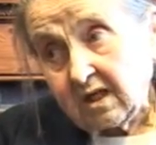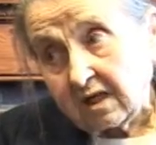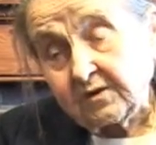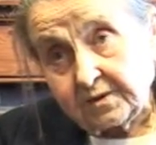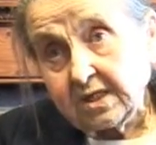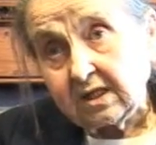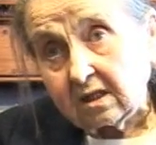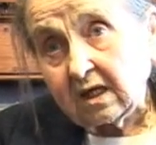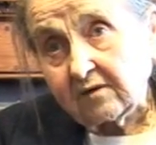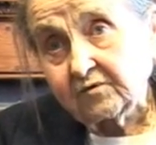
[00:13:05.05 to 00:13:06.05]
I think,
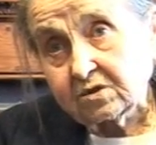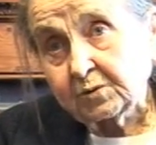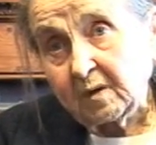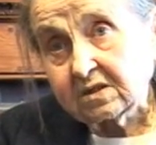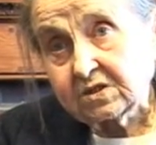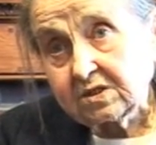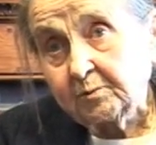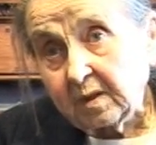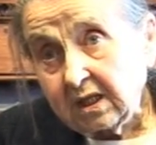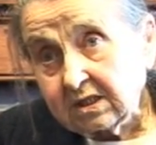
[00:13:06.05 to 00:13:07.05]
have a
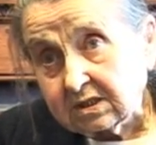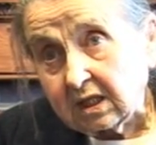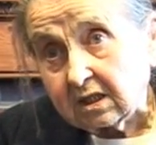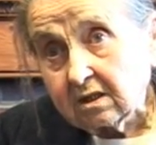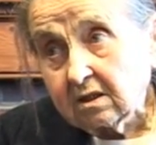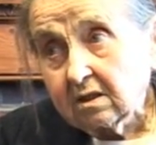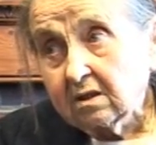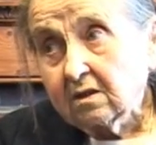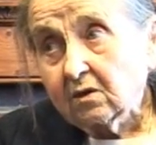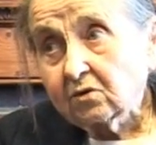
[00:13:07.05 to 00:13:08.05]
responsibility
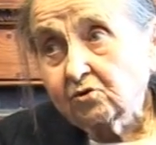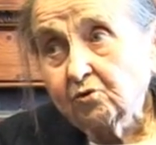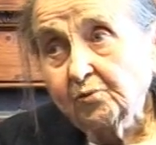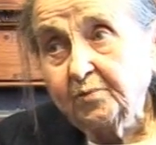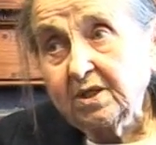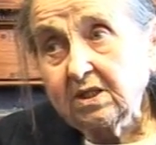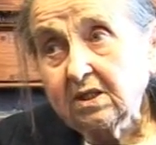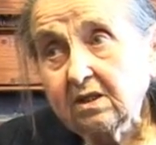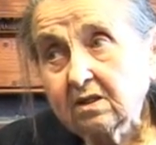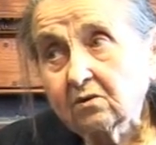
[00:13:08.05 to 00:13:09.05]
to
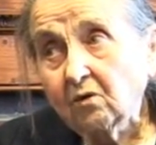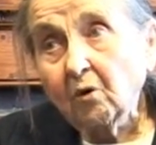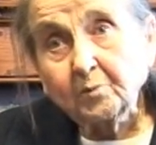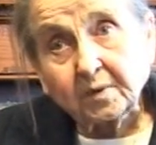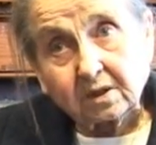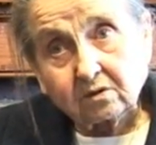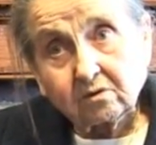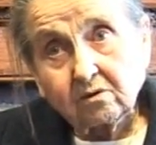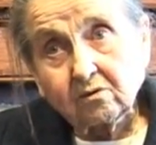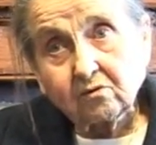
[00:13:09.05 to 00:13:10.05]
be open
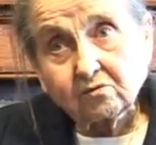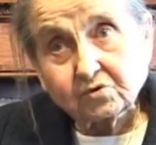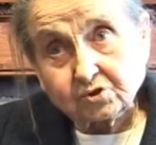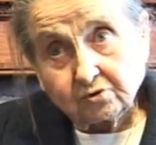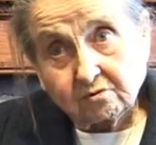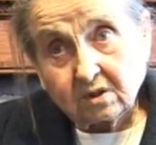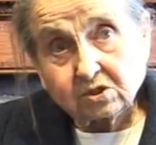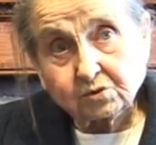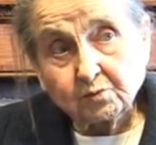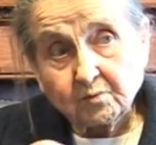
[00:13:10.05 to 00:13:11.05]
to
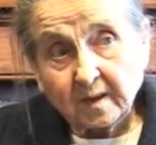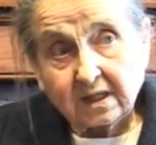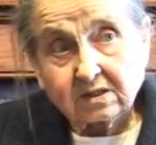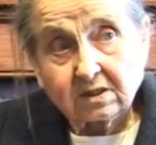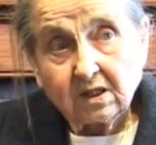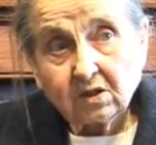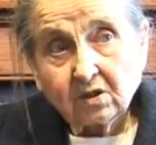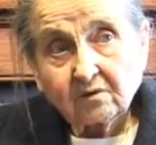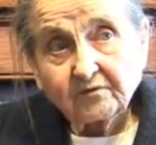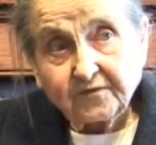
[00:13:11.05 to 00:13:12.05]
students who might
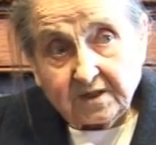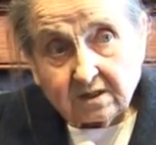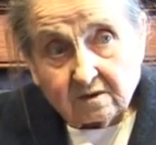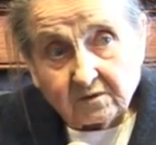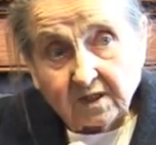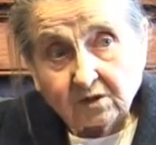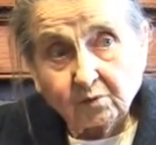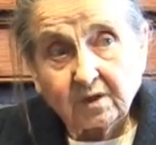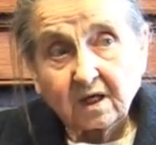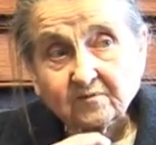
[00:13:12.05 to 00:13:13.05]
feel that
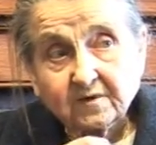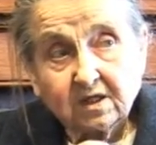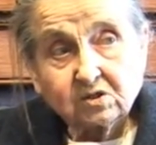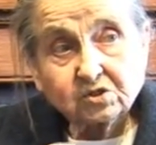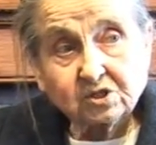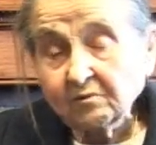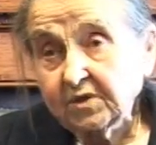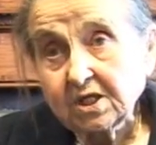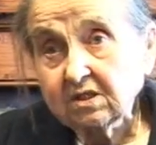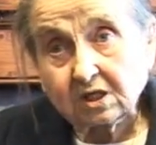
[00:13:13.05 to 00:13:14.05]
we have
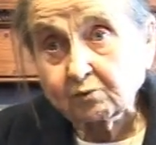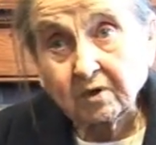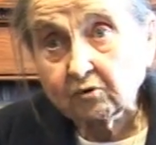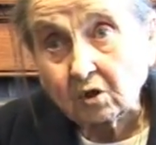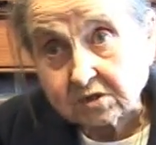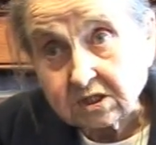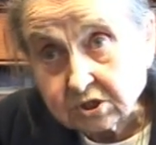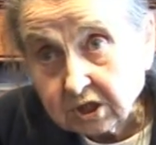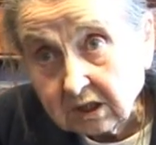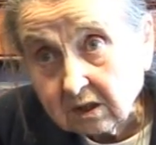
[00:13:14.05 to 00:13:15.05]
something that we're not
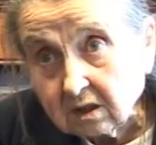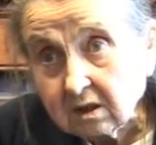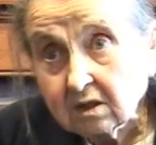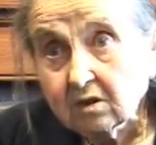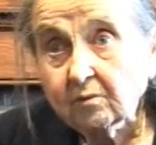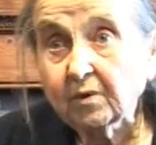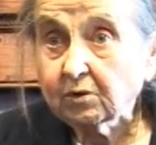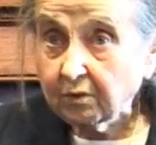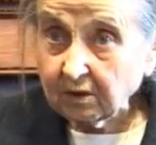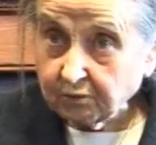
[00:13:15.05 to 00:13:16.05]
teaching, but
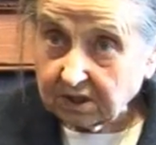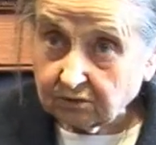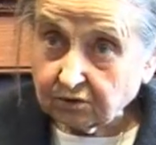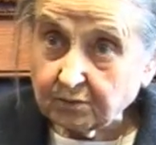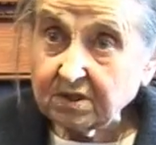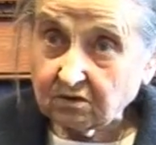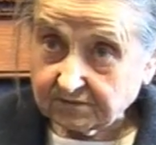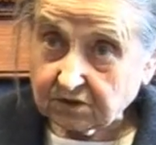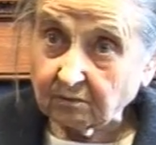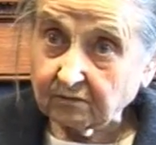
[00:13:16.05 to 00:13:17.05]
where we could be of
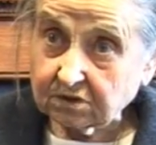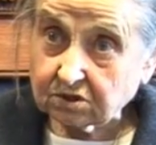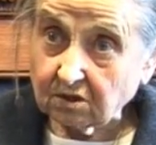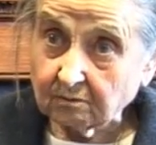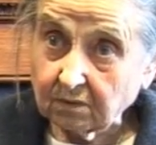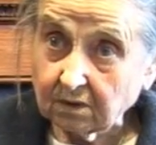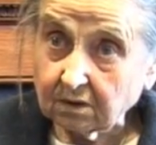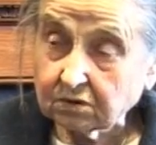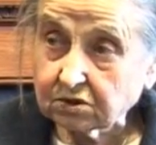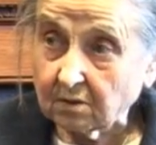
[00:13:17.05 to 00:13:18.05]
some
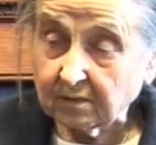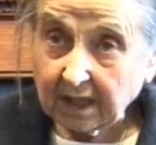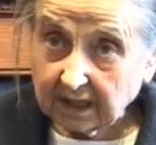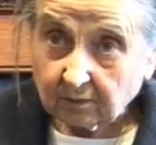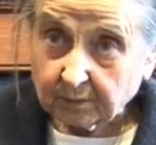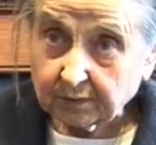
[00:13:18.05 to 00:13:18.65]
help.